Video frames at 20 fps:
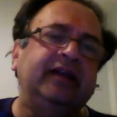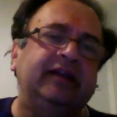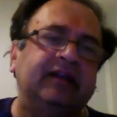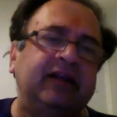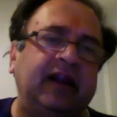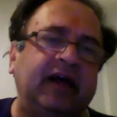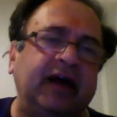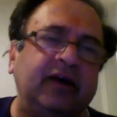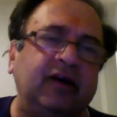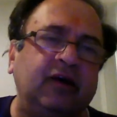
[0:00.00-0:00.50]

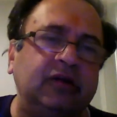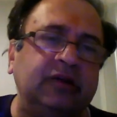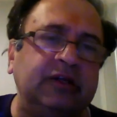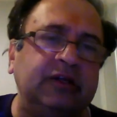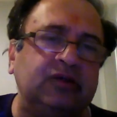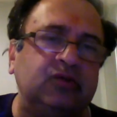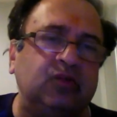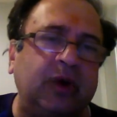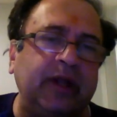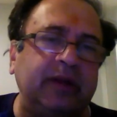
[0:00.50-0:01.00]
rely on
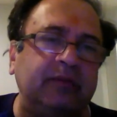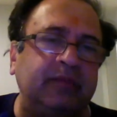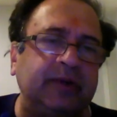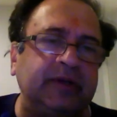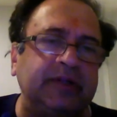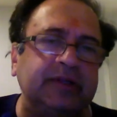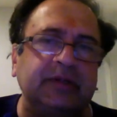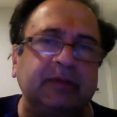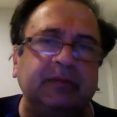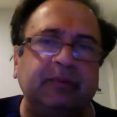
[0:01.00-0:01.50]
this one
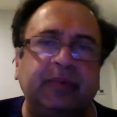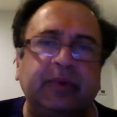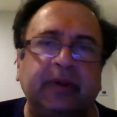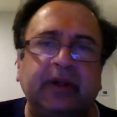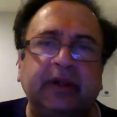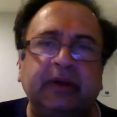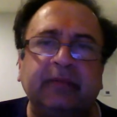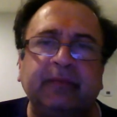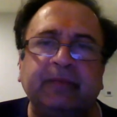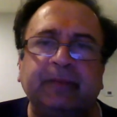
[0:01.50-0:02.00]
principle.
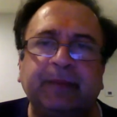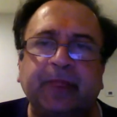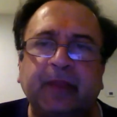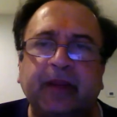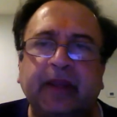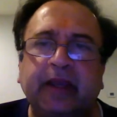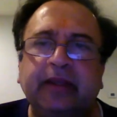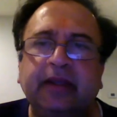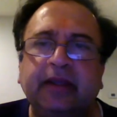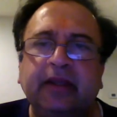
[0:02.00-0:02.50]

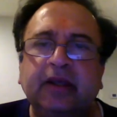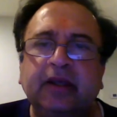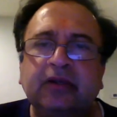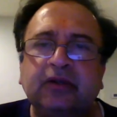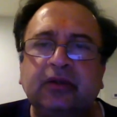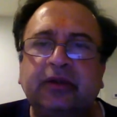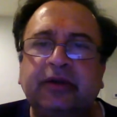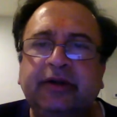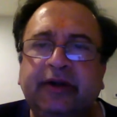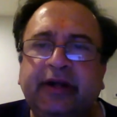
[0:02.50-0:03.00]
Okay,
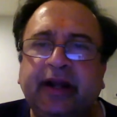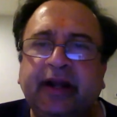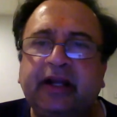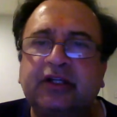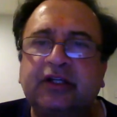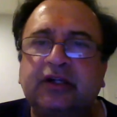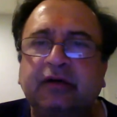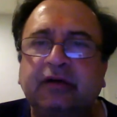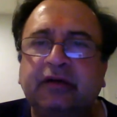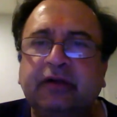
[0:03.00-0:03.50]
so the
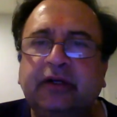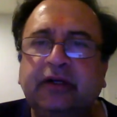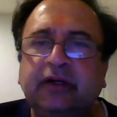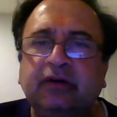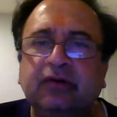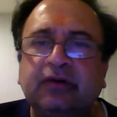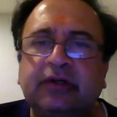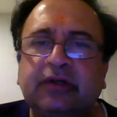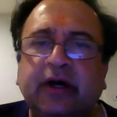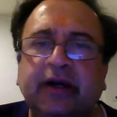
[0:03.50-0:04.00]
direction of the
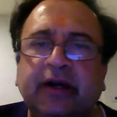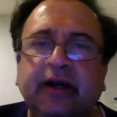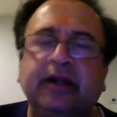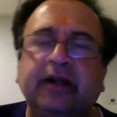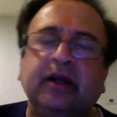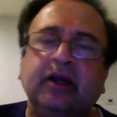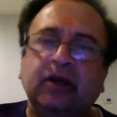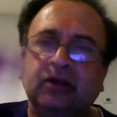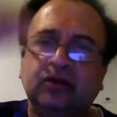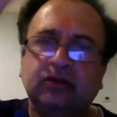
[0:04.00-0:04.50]
induced current.
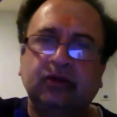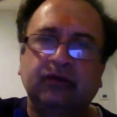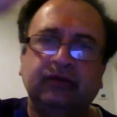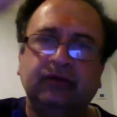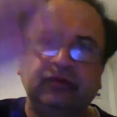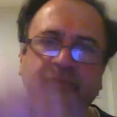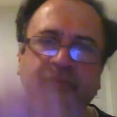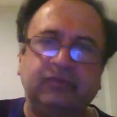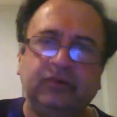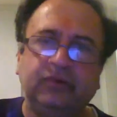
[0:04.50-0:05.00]
So
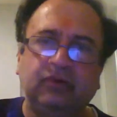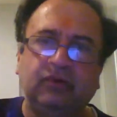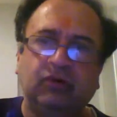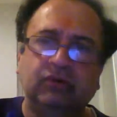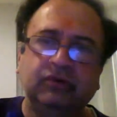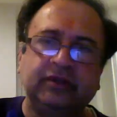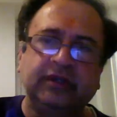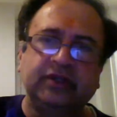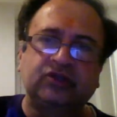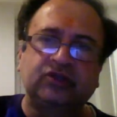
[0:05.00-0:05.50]
if you
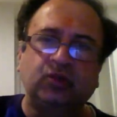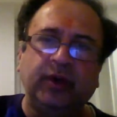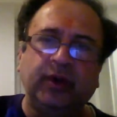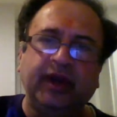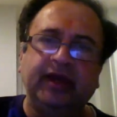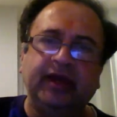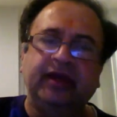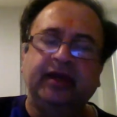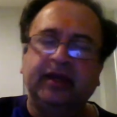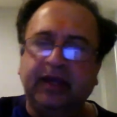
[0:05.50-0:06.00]
go this
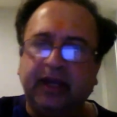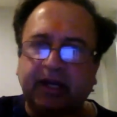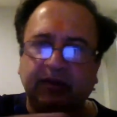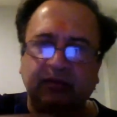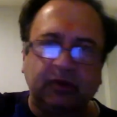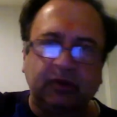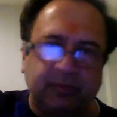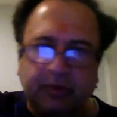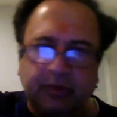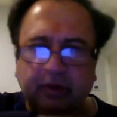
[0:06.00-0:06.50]
way, it
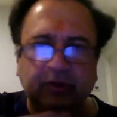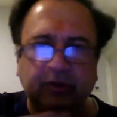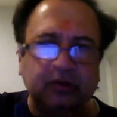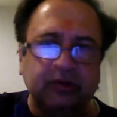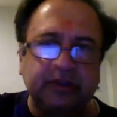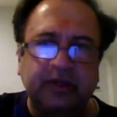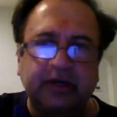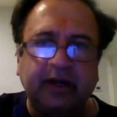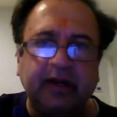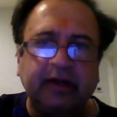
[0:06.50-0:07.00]
will
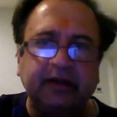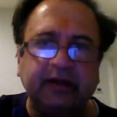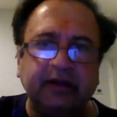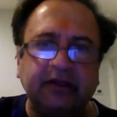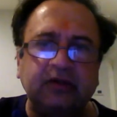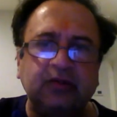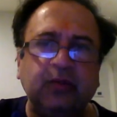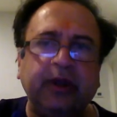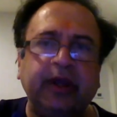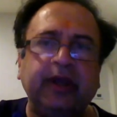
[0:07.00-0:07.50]
produce a current
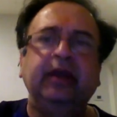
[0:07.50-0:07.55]
this way.